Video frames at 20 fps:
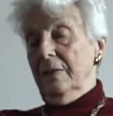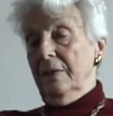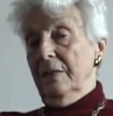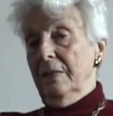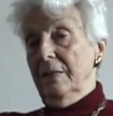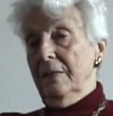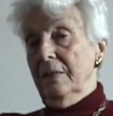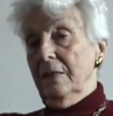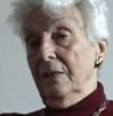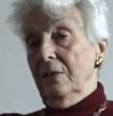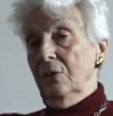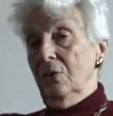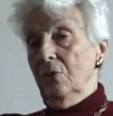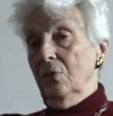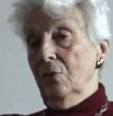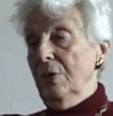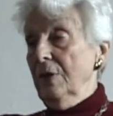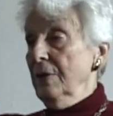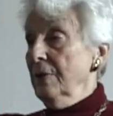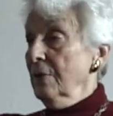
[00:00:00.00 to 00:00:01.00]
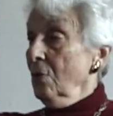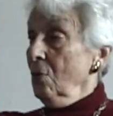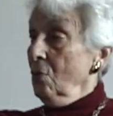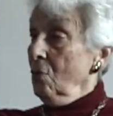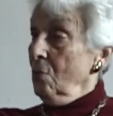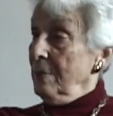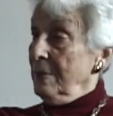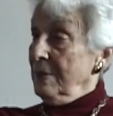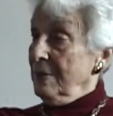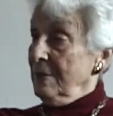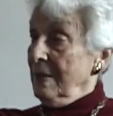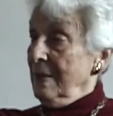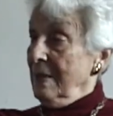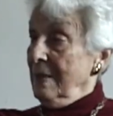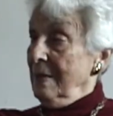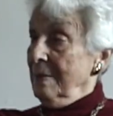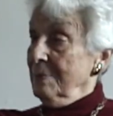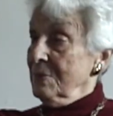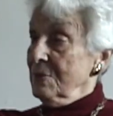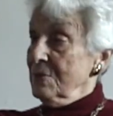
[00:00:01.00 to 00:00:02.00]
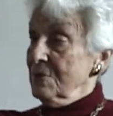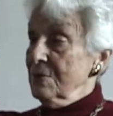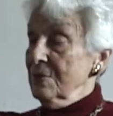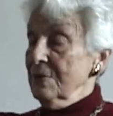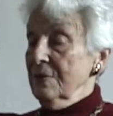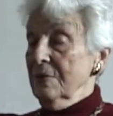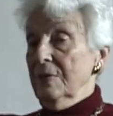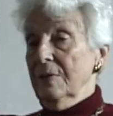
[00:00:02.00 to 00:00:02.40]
Italy during Roman times.